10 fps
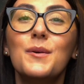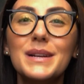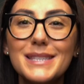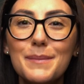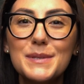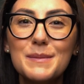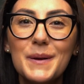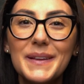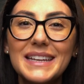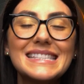What's up,
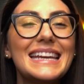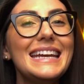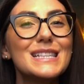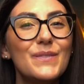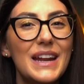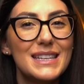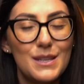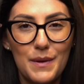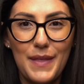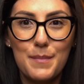SumoLings? It's Vanessa
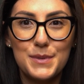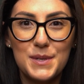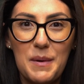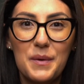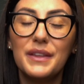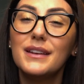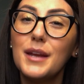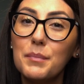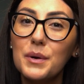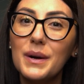with AppSumo, the
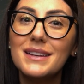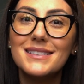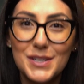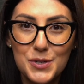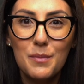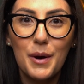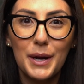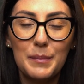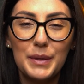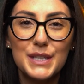#1 digital
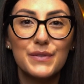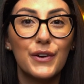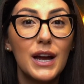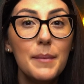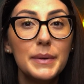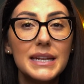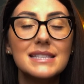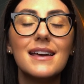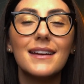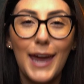marketplace for companies
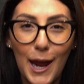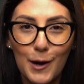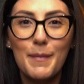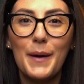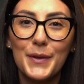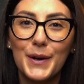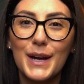that care about their